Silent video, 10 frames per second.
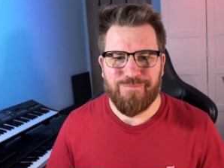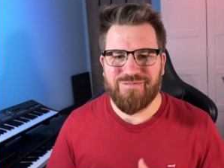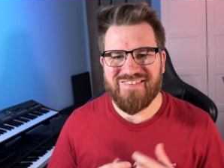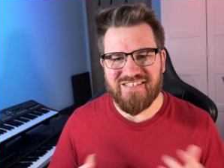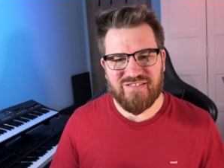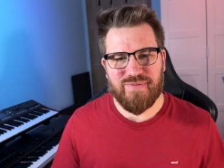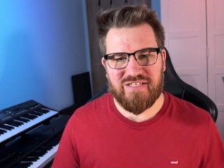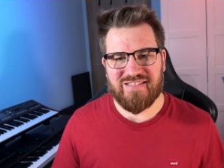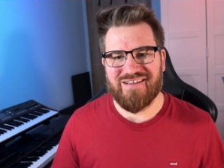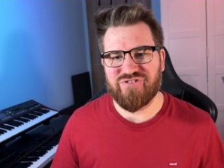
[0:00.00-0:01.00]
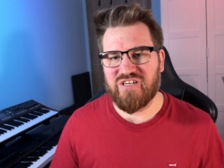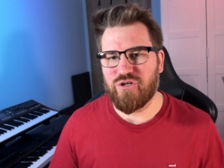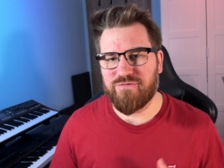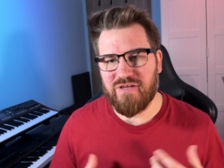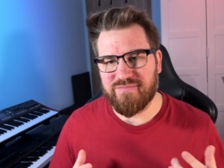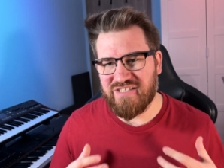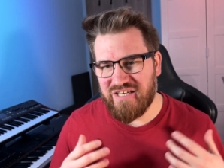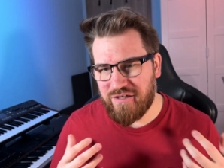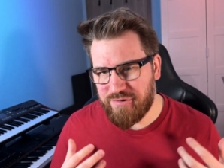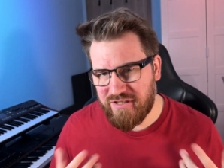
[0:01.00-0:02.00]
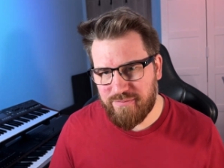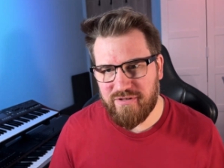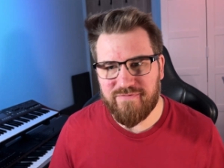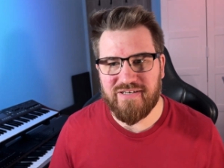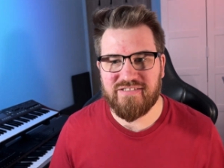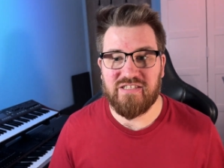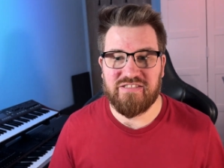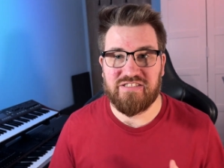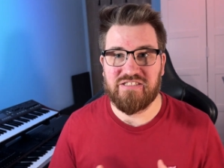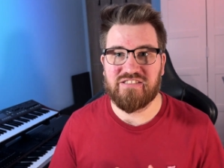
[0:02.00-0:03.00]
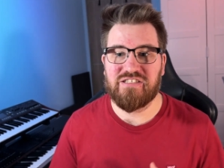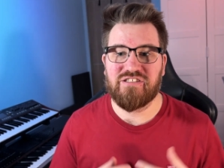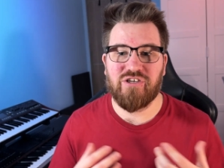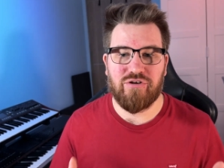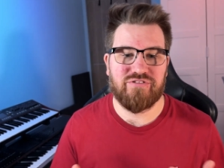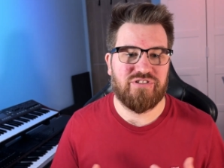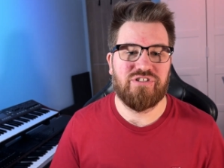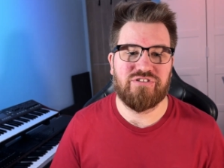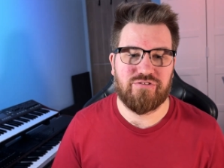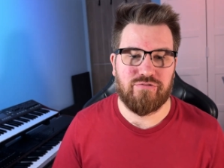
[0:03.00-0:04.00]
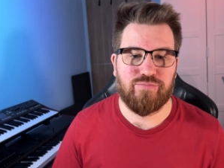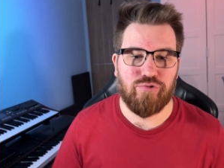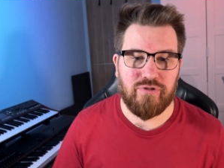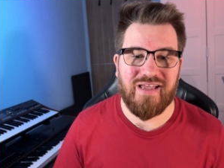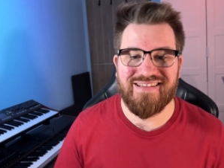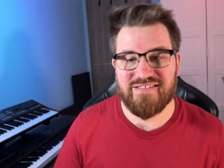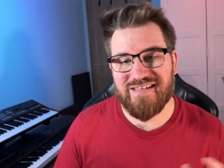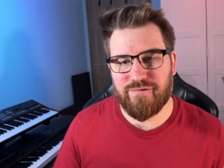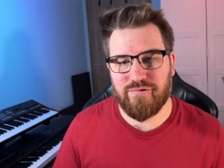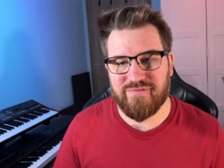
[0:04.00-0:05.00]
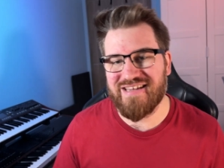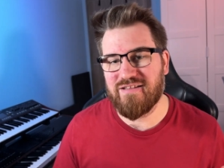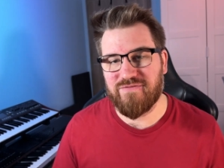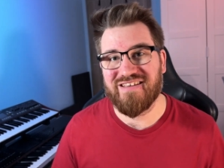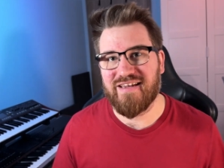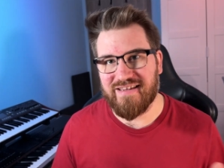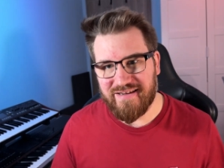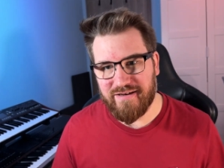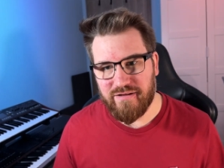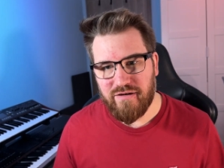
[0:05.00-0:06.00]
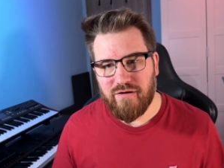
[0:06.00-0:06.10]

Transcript: This makes launching new VMs incredibly fast since they don't need to pull and download anything again.